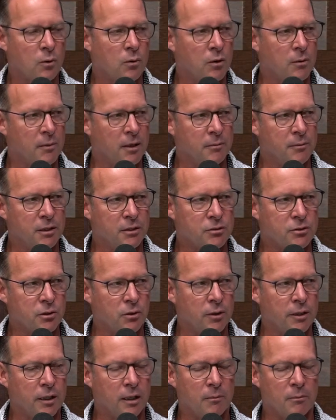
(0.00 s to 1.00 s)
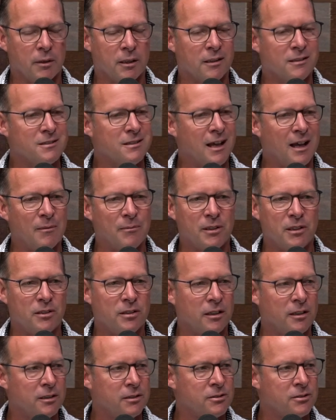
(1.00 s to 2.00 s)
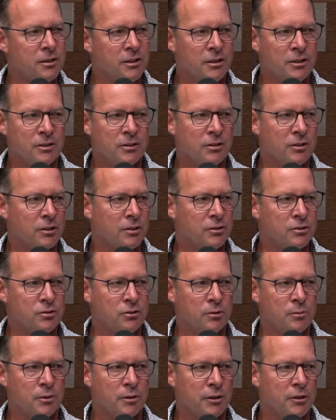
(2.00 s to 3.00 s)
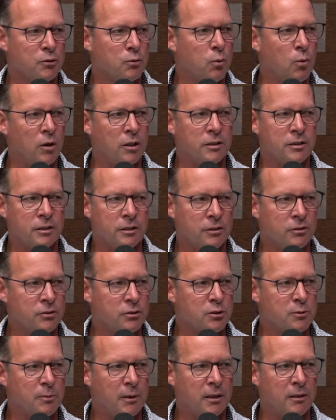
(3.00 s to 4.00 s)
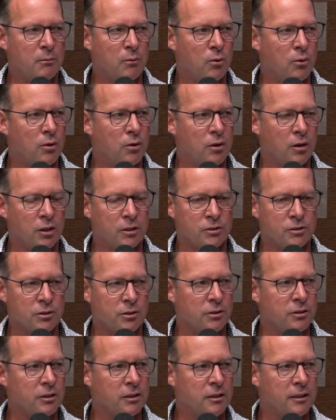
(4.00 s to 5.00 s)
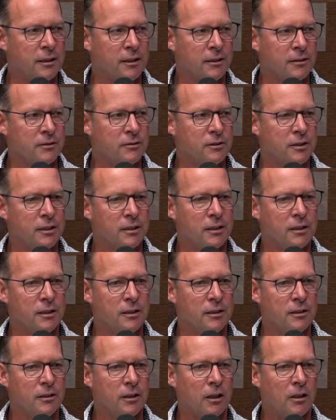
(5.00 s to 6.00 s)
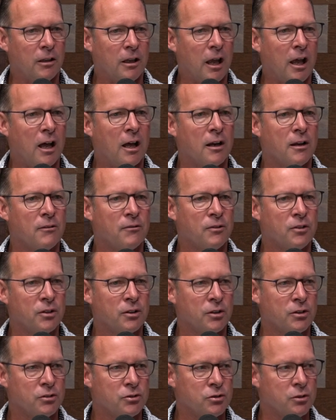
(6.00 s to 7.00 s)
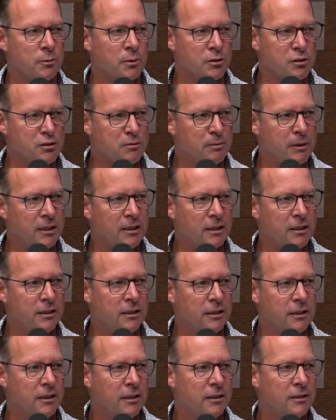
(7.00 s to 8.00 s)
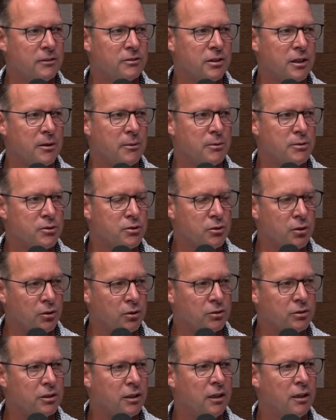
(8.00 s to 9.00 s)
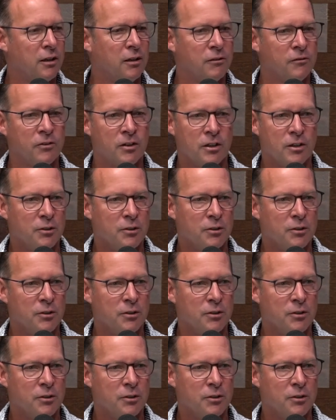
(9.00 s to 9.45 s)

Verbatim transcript: or maybe it's going up, but it's not because the consumer is wanting to spend more on certain things. It, it, a lot of the consumer spending is a result of